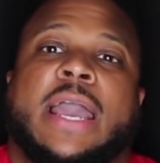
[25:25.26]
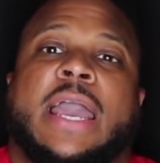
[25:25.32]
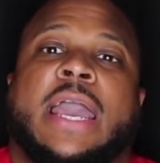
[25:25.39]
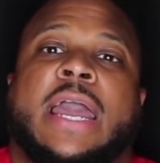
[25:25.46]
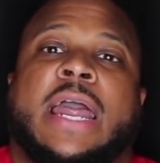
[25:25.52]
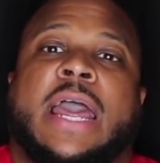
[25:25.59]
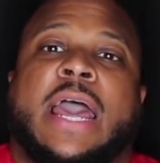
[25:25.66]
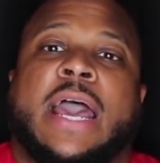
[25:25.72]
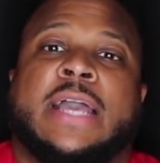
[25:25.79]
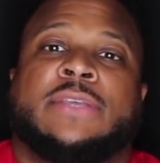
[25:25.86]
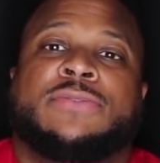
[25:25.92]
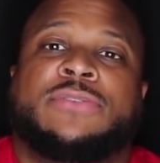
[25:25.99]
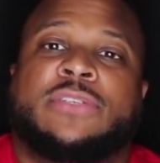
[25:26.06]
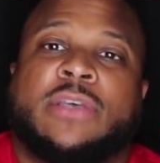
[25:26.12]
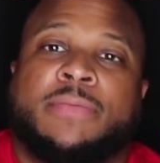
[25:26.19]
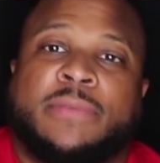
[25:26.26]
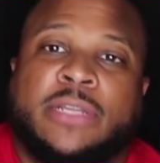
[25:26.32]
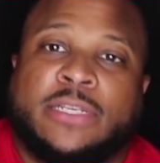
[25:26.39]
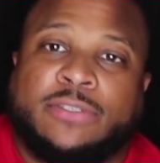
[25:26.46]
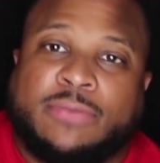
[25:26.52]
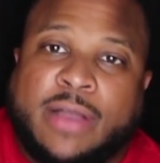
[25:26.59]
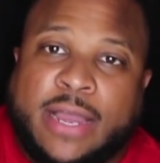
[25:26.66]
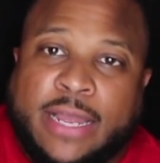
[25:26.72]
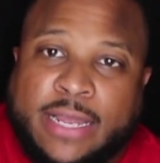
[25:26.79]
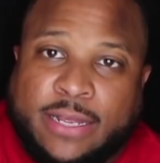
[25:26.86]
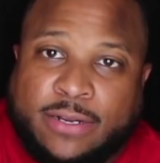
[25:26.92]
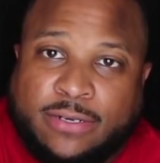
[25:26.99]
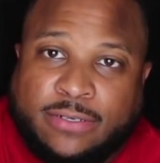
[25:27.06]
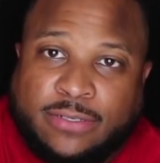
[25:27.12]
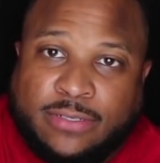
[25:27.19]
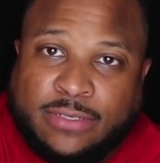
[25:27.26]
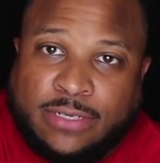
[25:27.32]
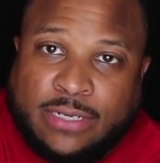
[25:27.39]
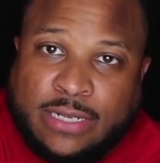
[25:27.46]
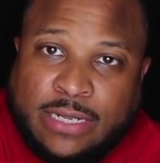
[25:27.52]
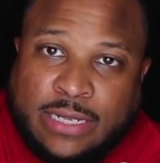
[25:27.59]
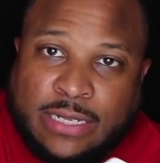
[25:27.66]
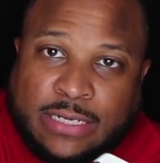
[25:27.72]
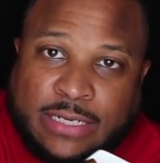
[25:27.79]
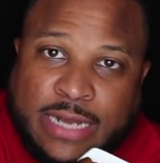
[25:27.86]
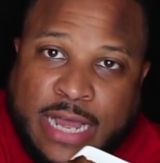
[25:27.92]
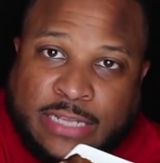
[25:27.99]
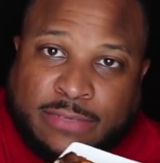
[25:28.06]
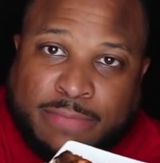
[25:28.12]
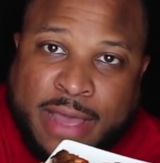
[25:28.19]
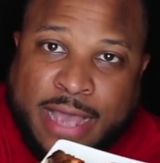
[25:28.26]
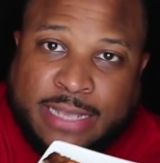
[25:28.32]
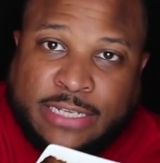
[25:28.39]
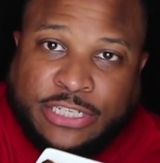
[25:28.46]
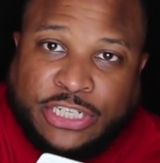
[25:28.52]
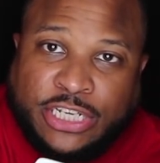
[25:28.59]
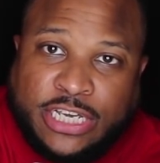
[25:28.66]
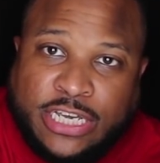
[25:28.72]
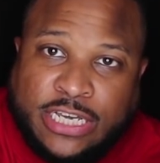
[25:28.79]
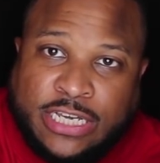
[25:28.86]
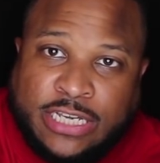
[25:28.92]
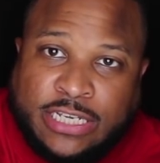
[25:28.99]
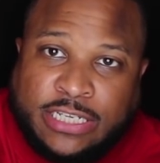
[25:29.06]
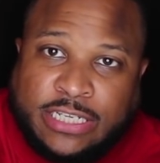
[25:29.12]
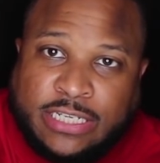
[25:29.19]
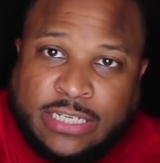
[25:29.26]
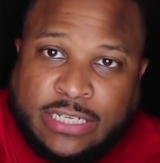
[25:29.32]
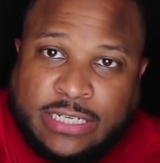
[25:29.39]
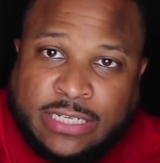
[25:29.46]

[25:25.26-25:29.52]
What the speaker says: and have you some of this right here. That's mac and cheese